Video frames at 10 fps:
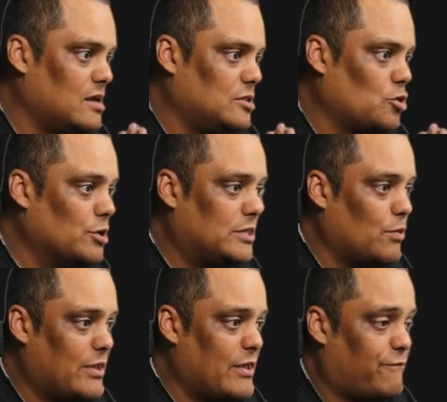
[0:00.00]
the only thing
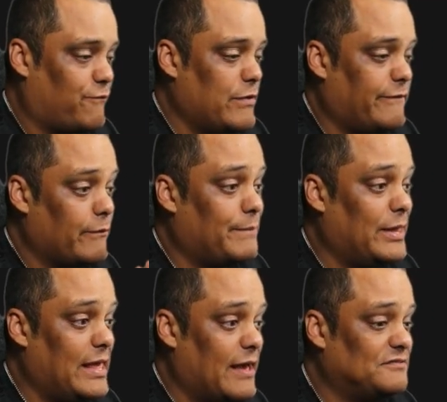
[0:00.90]
we get free for
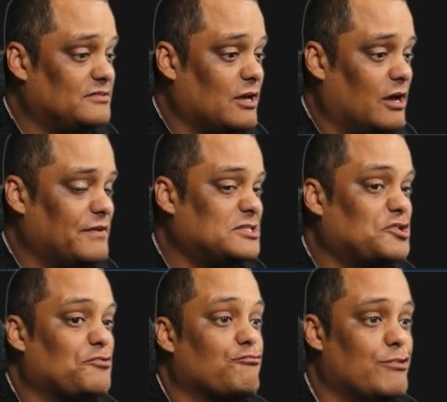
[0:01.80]
PDF stuff is
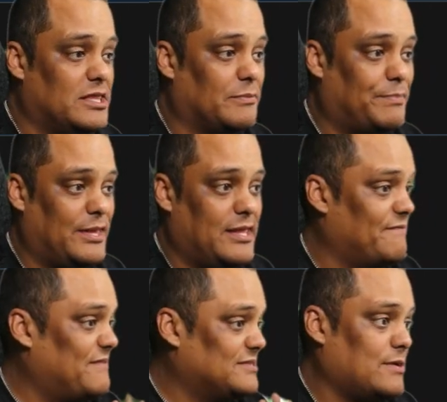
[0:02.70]
to read the
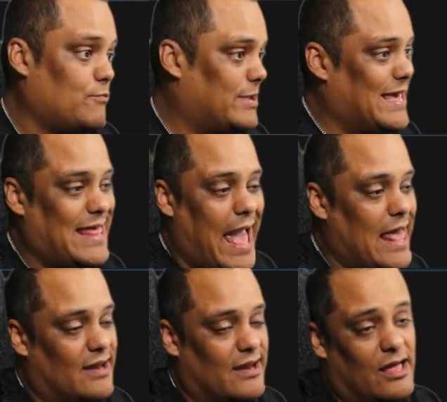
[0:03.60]
PDF, that's it. We can't
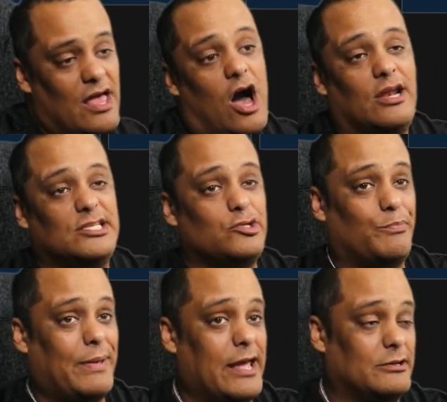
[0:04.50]
edit it unless we
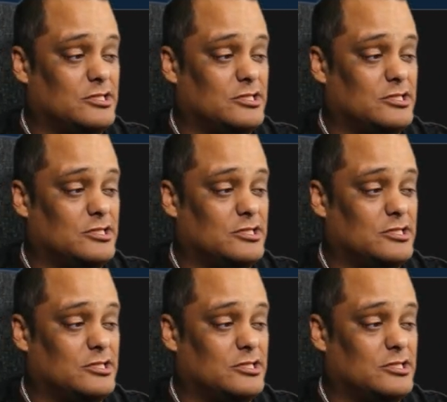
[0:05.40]
pay a